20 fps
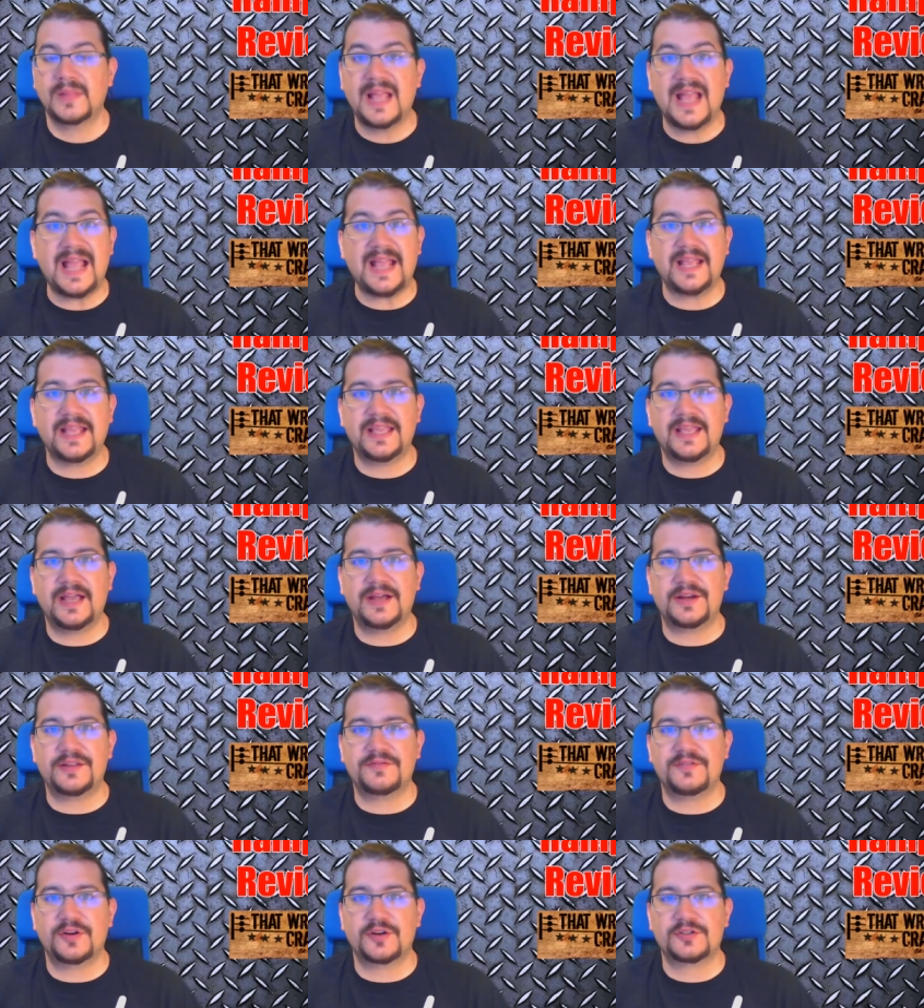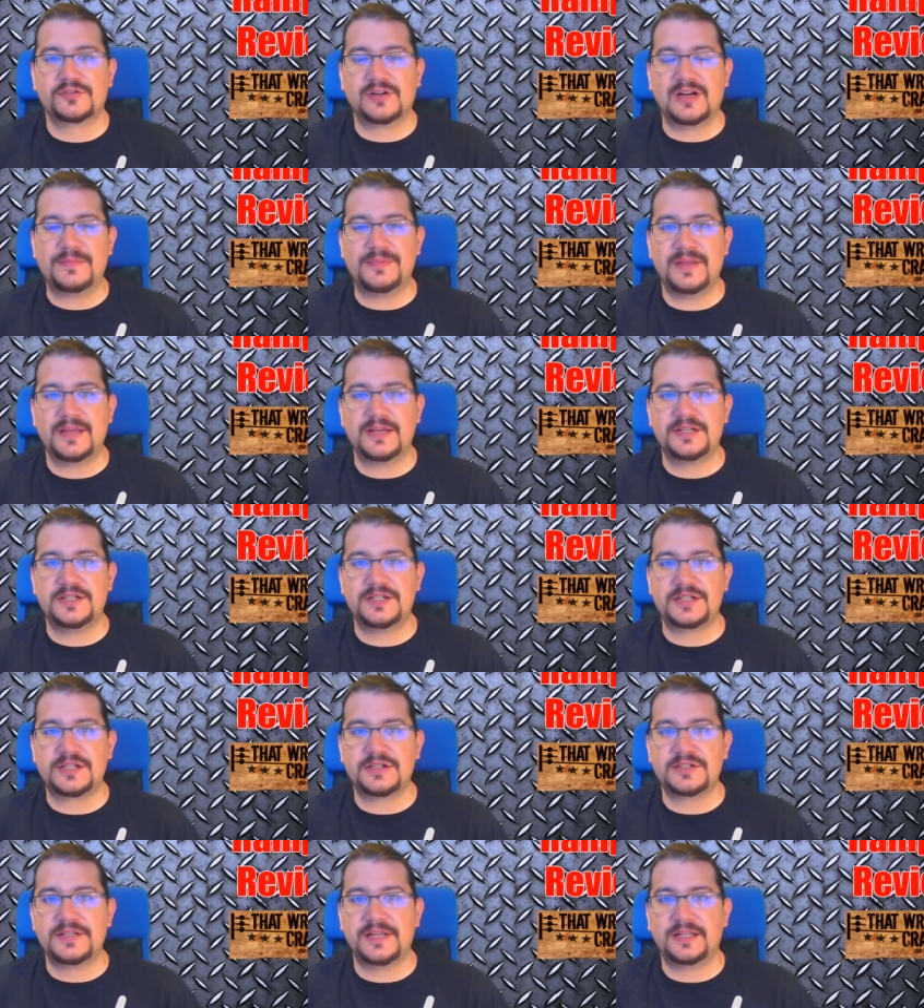Hey, howdy folks, Rampage
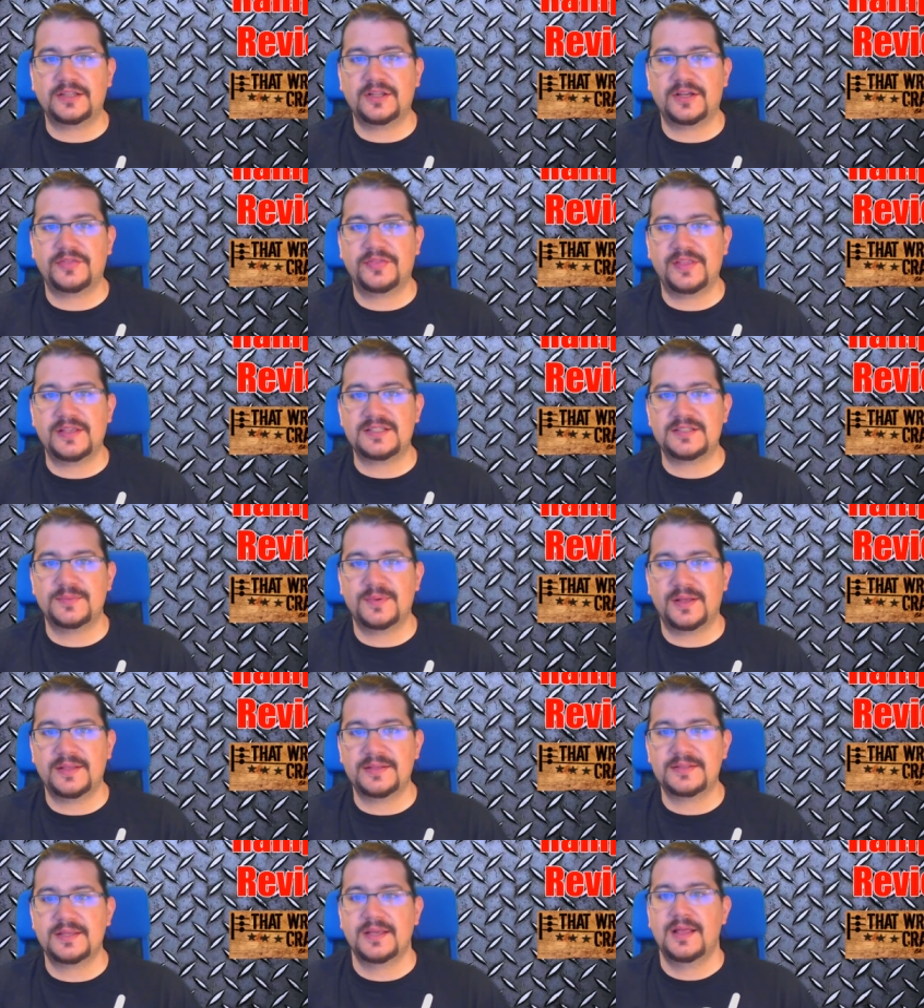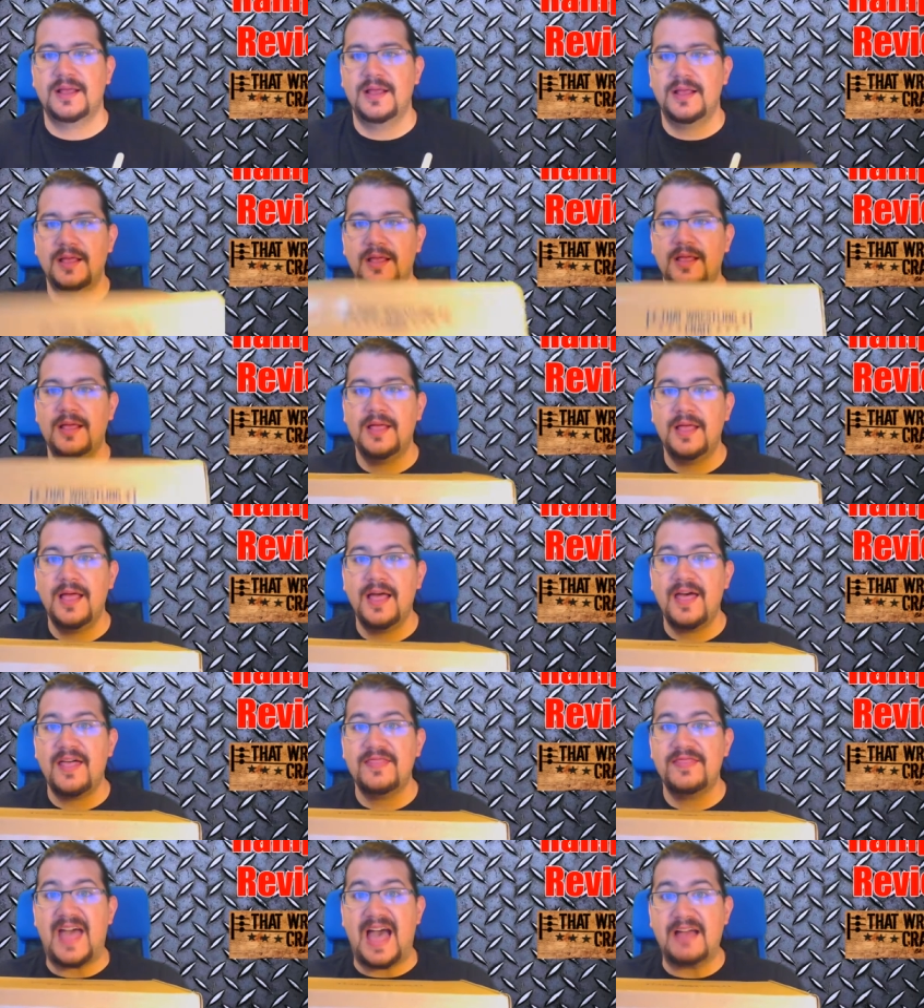here to take a look at this month's
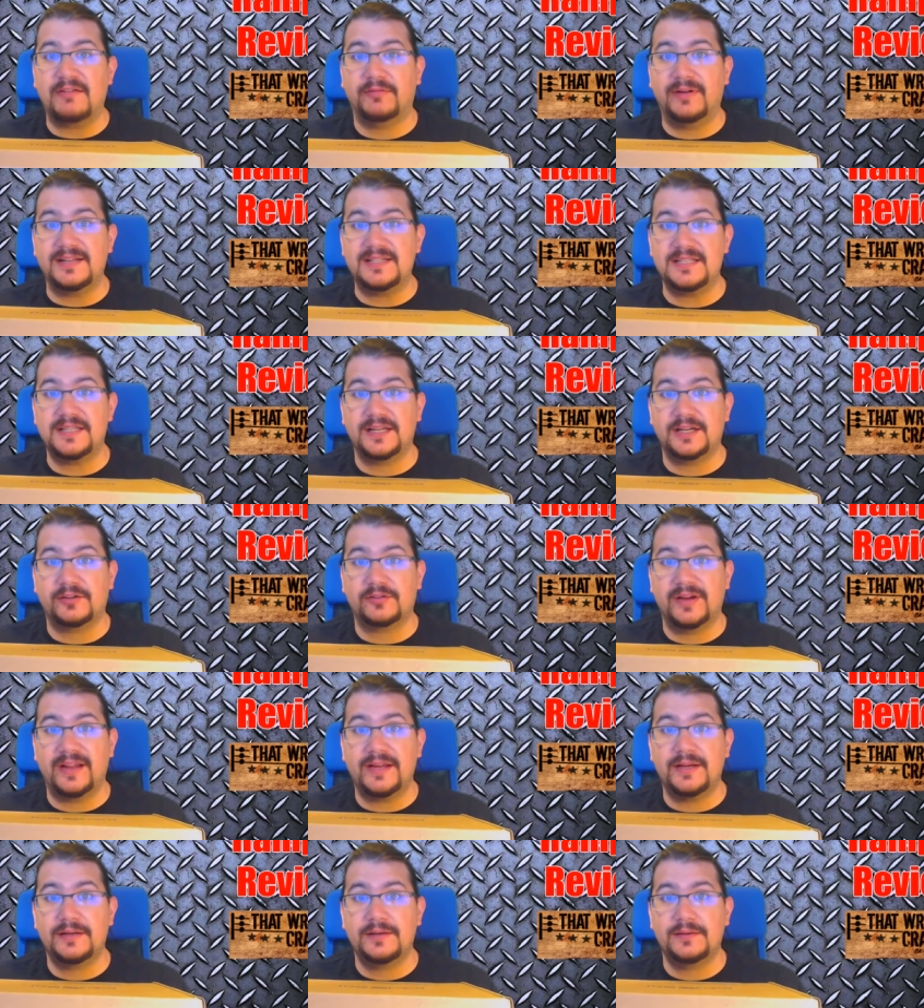That Wrestling Crate.